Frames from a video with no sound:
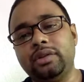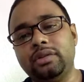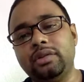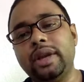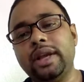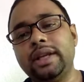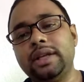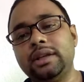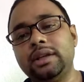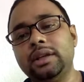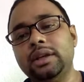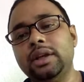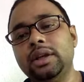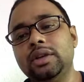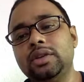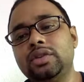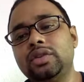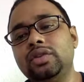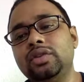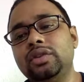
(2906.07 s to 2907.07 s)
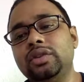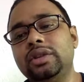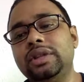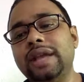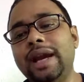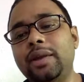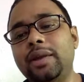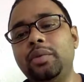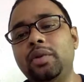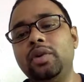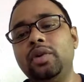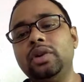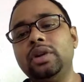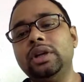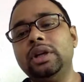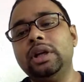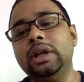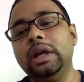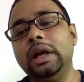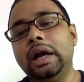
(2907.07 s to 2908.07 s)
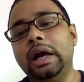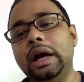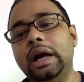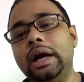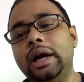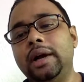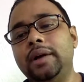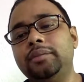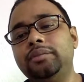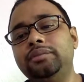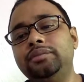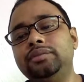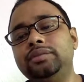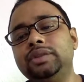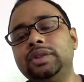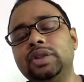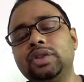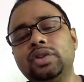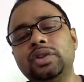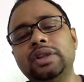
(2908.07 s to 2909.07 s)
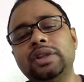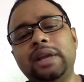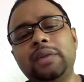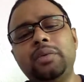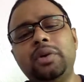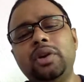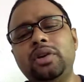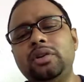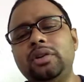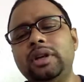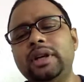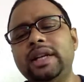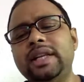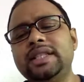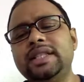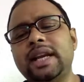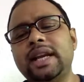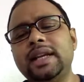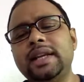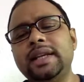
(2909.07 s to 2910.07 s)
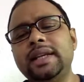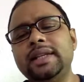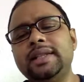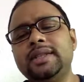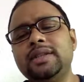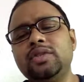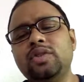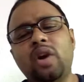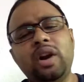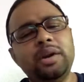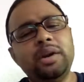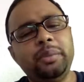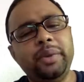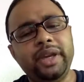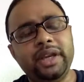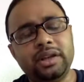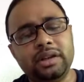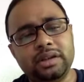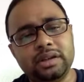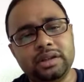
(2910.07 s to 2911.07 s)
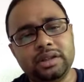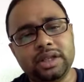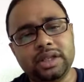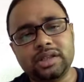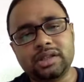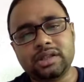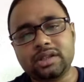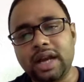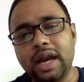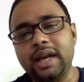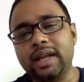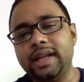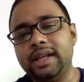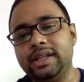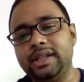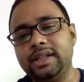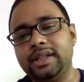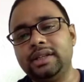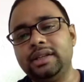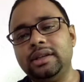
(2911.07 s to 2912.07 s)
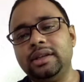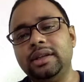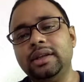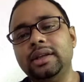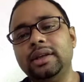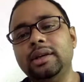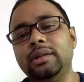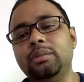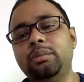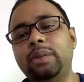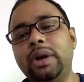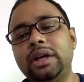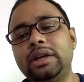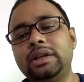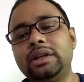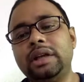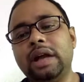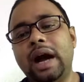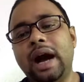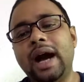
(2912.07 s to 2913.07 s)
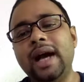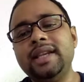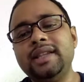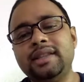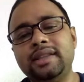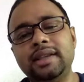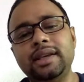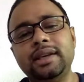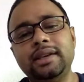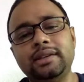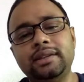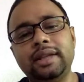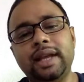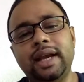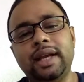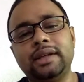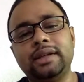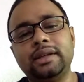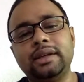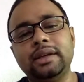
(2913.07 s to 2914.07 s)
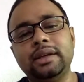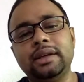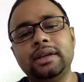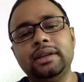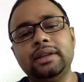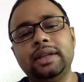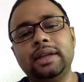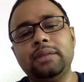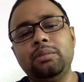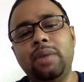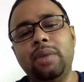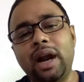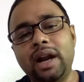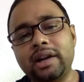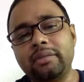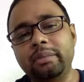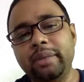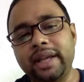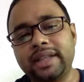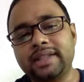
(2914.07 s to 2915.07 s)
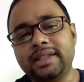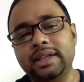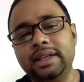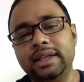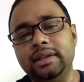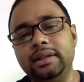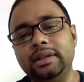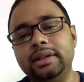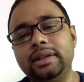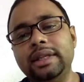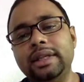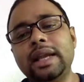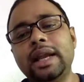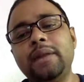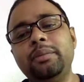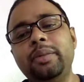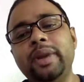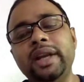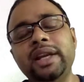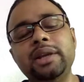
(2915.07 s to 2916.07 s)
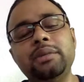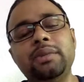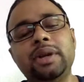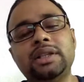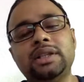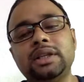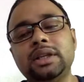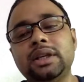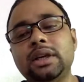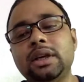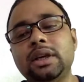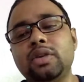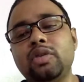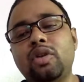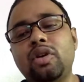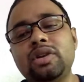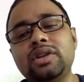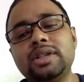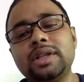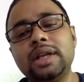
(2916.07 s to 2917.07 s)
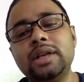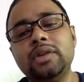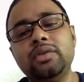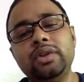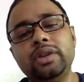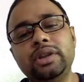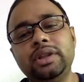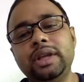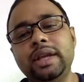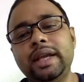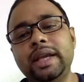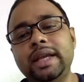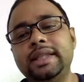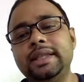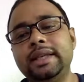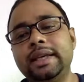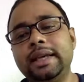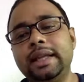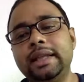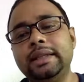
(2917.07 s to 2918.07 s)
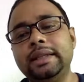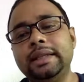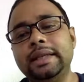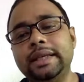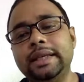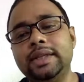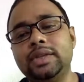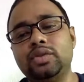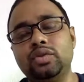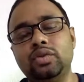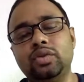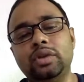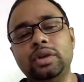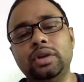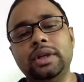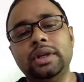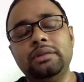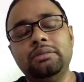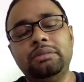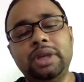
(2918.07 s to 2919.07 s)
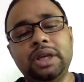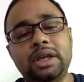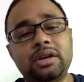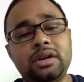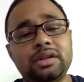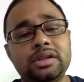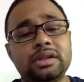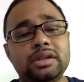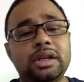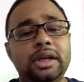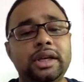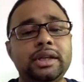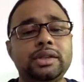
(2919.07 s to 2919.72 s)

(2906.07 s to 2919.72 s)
right? So therefore, uh, nature is not being just targeted, but I think that Mark Maslin, they are very much concerned with the ethical issue, because